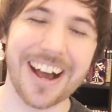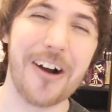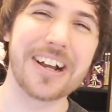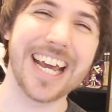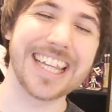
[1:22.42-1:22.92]

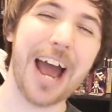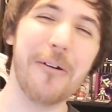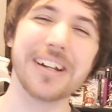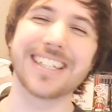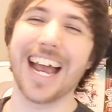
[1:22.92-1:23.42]
Okay, that
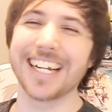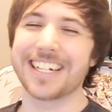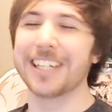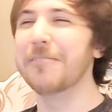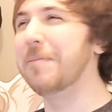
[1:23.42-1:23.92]
one's
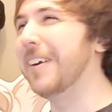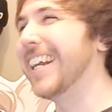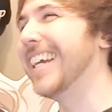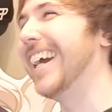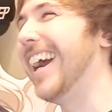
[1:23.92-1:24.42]
actually
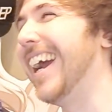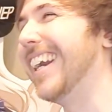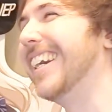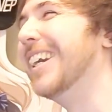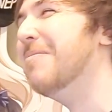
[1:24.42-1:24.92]
pretty
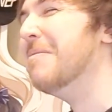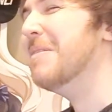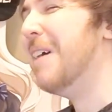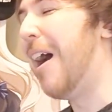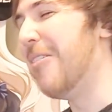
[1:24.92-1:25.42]
good.
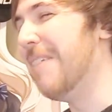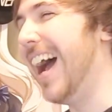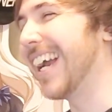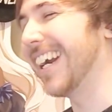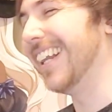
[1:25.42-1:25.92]
I'm
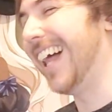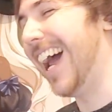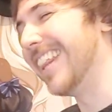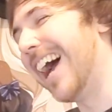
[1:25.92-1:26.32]
not gonna lie.